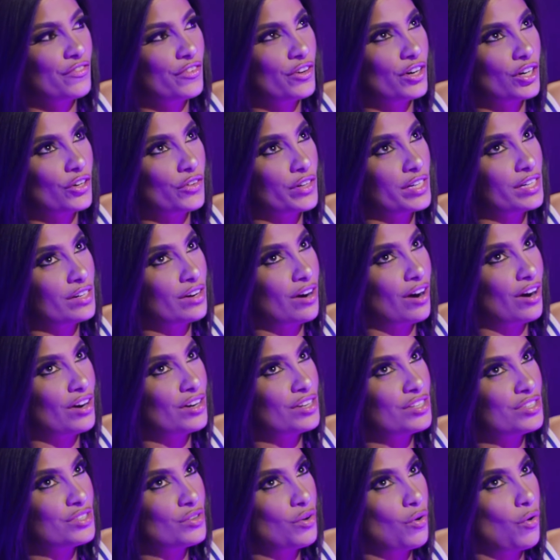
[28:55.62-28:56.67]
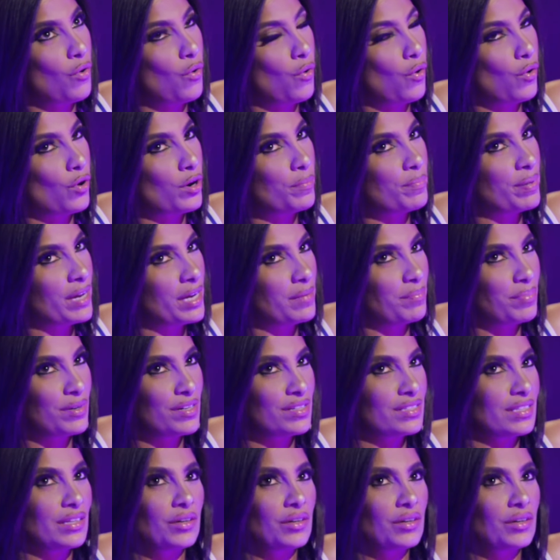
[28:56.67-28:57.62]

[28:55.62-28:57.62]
For green cards or papers.